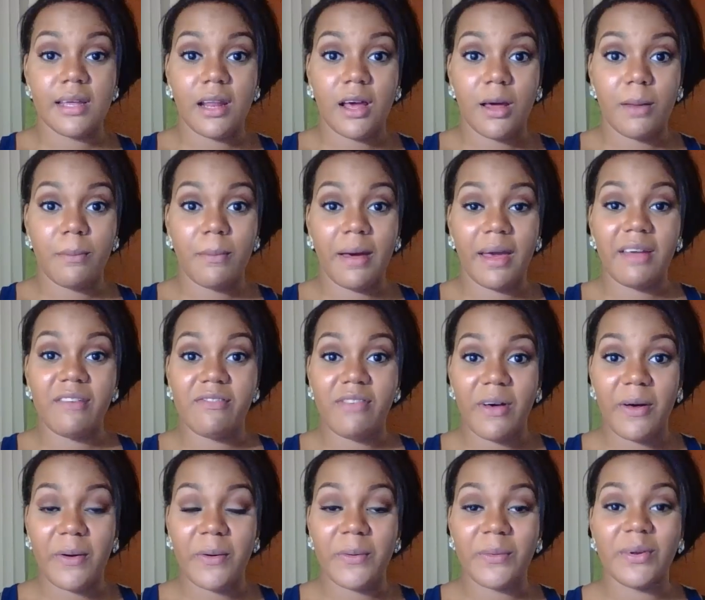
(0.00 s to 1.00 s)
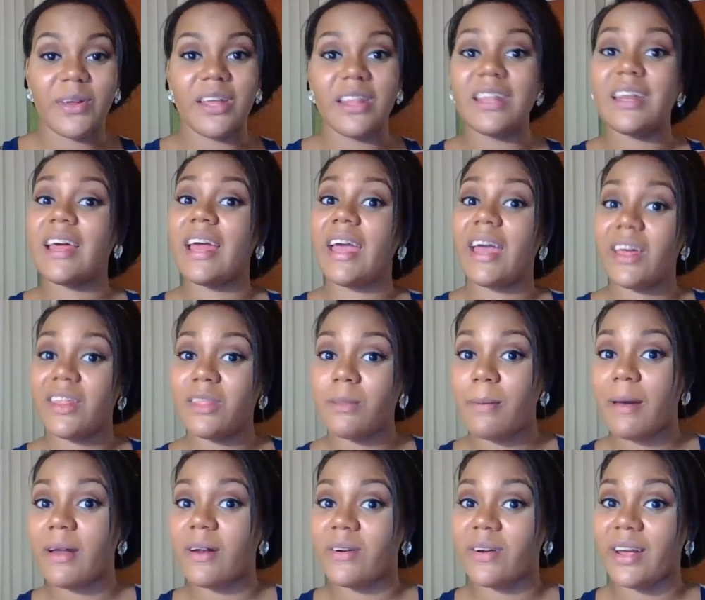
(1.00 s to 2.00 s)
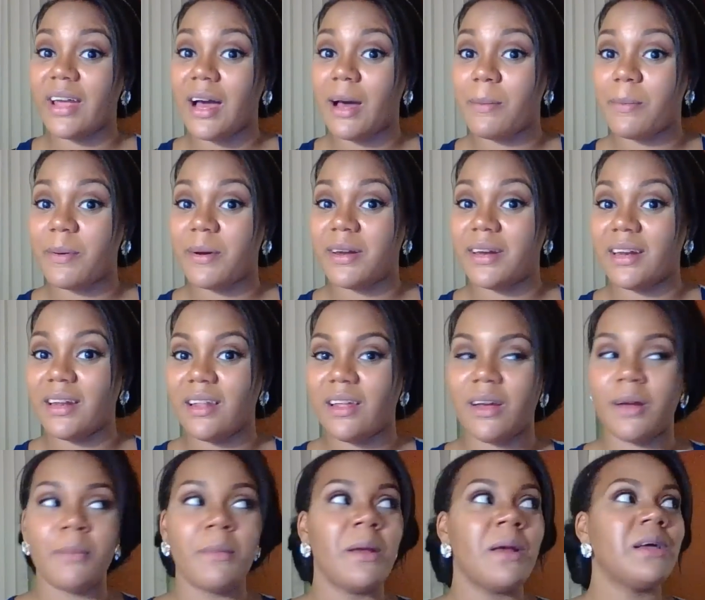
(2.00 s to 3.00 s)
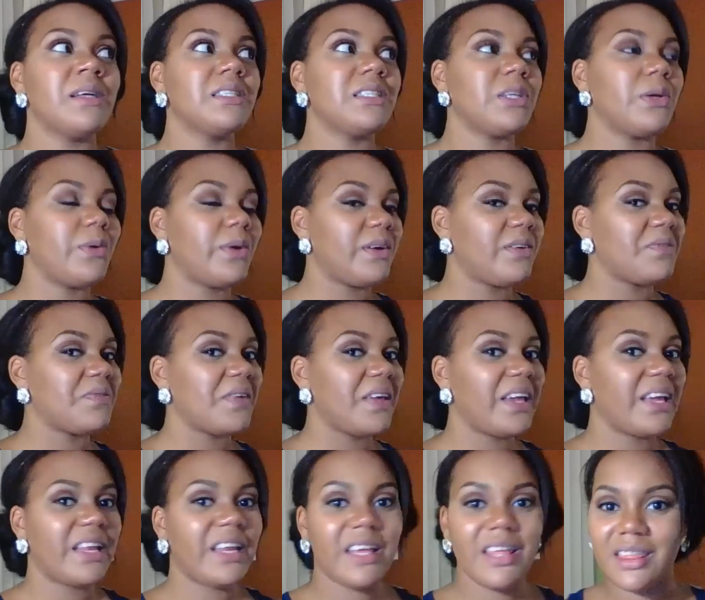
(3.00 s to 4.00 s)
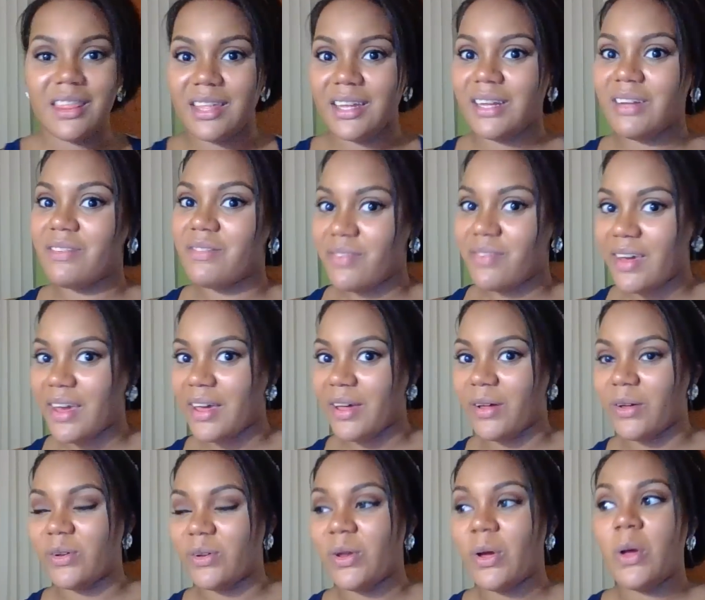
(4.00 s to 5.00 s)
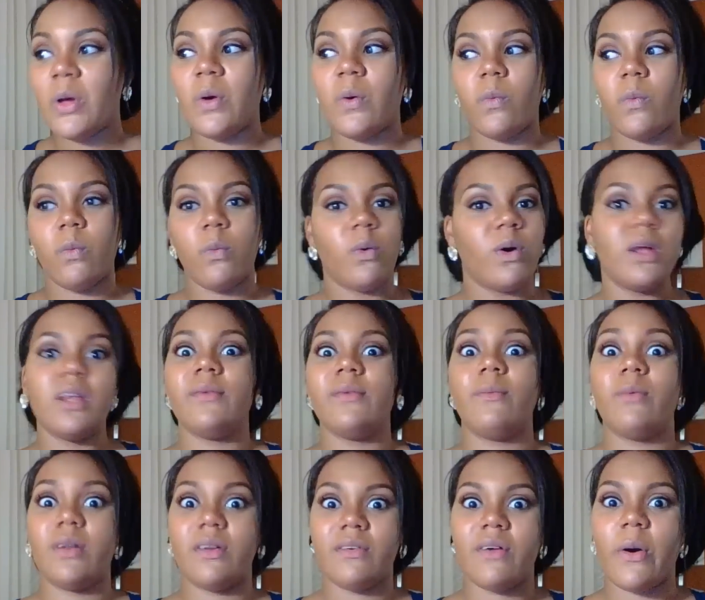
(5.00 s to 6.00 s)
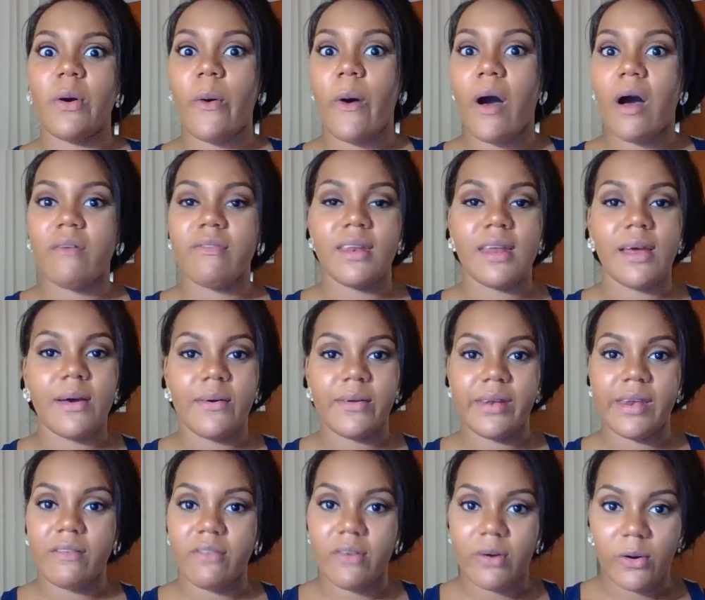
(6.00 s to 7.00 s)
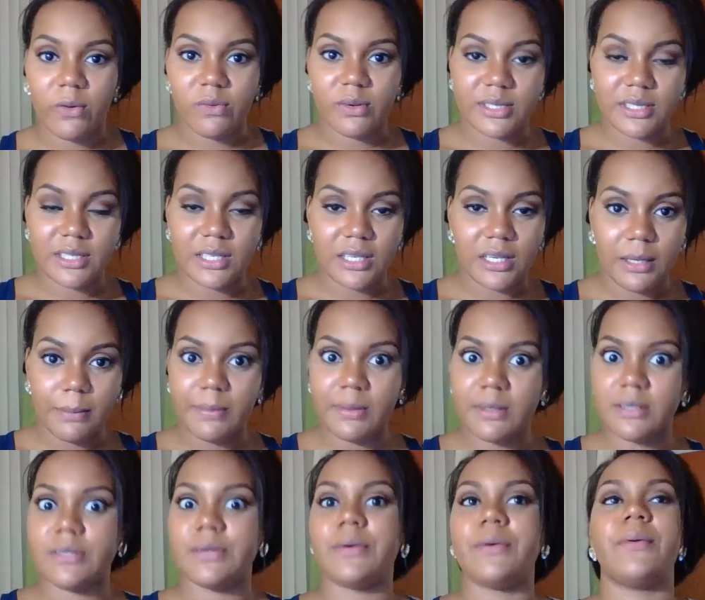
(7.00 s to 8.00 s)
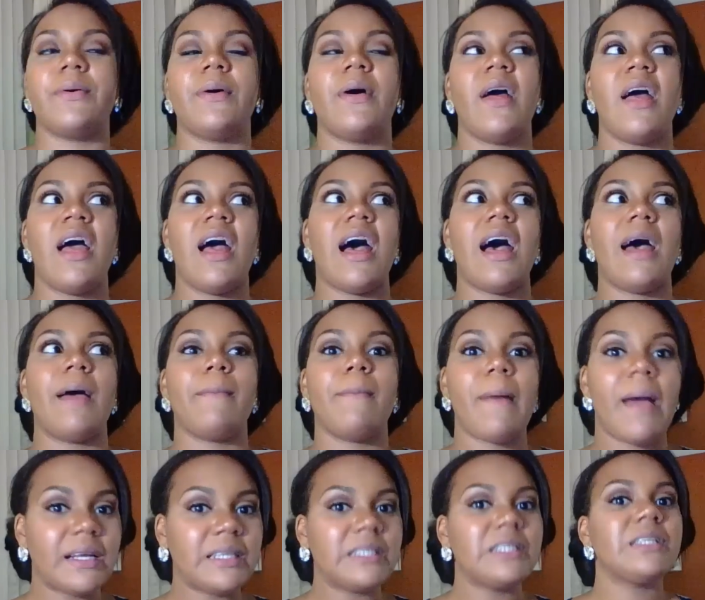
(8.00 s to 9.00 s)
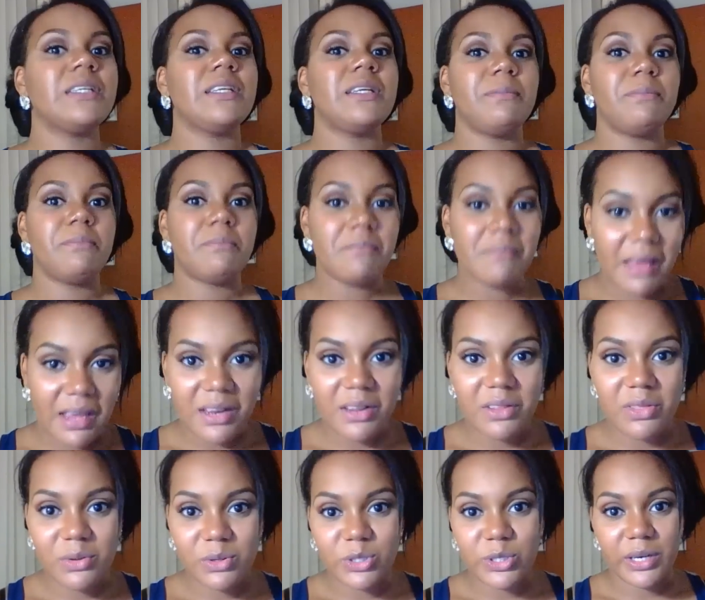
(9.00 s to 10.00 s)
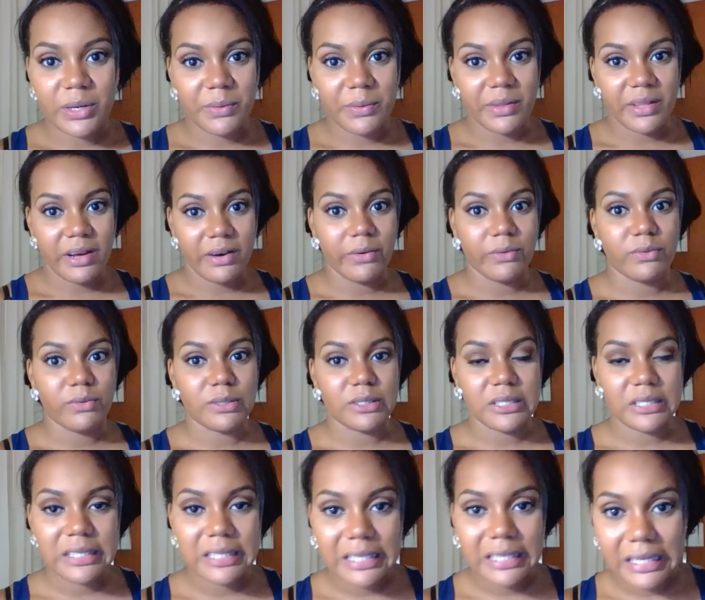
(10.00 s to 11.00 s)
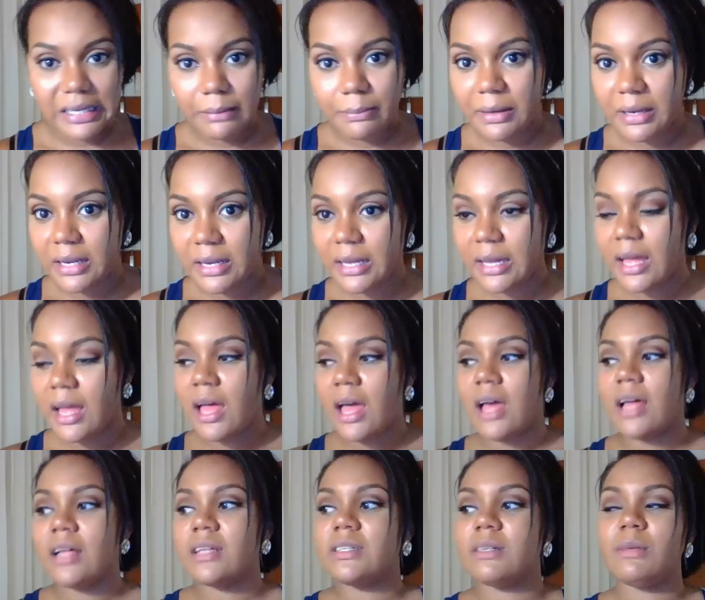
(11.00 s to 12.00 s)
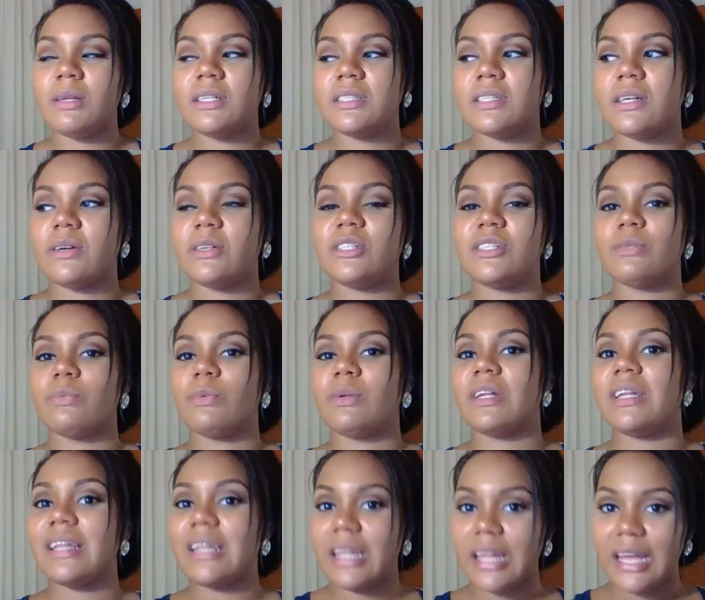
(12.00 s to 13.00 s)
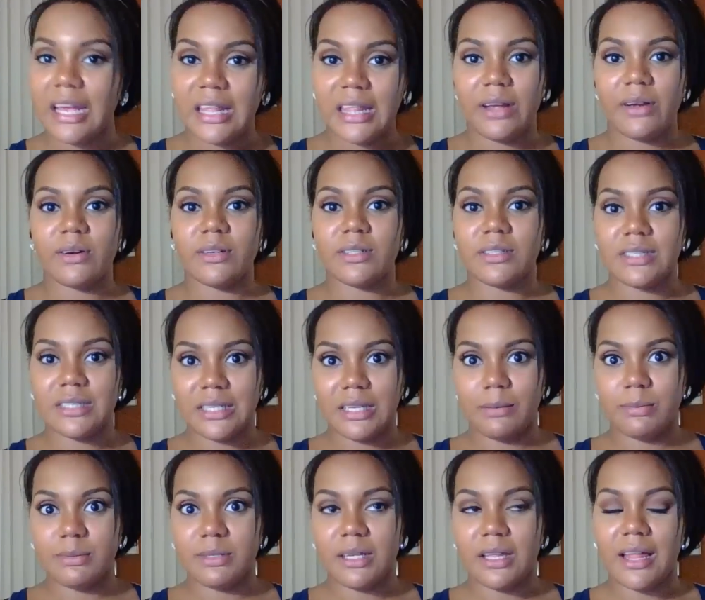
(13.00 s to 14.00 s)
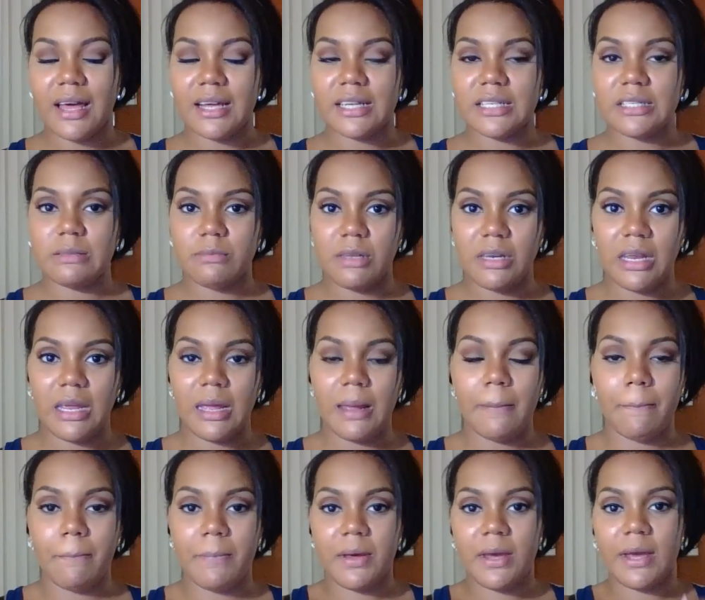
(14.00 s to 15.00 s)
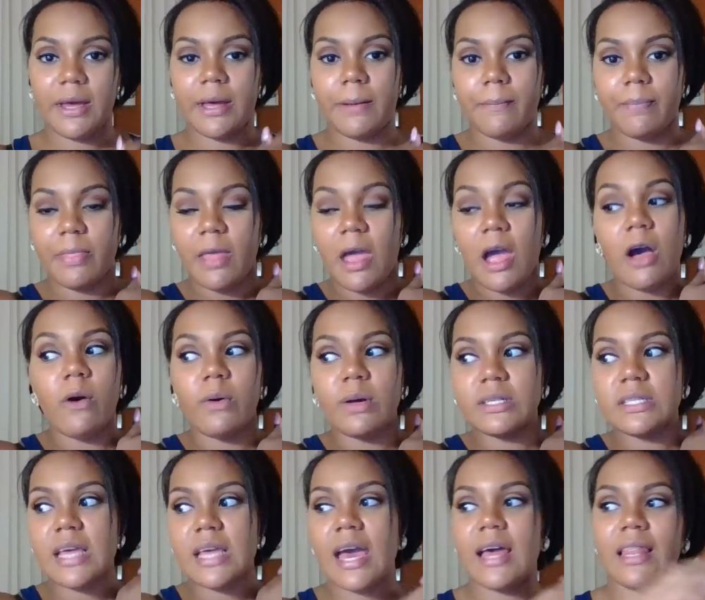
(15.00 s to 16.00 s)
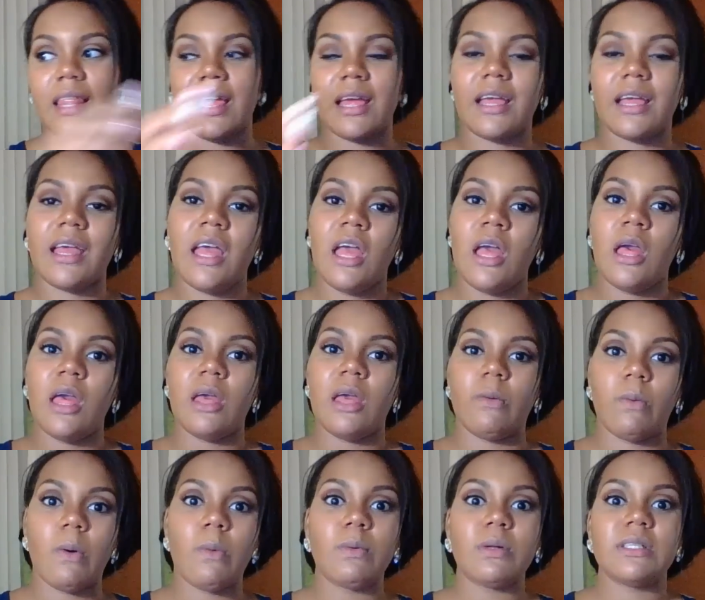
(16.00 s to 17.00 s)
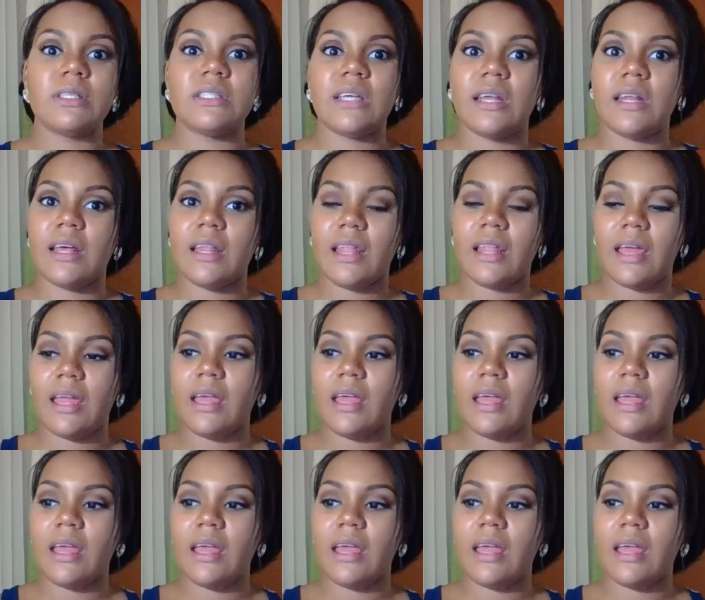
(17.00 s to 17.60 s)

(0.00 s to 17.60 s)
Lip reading: on my phone, and then I had the battery operated alarm. So if anything failed, one would go off and I would never oversleep. So I magically made it through training without oversleeping. Some days I would just want to lay there and sleep till the last minute. But I always had one was set at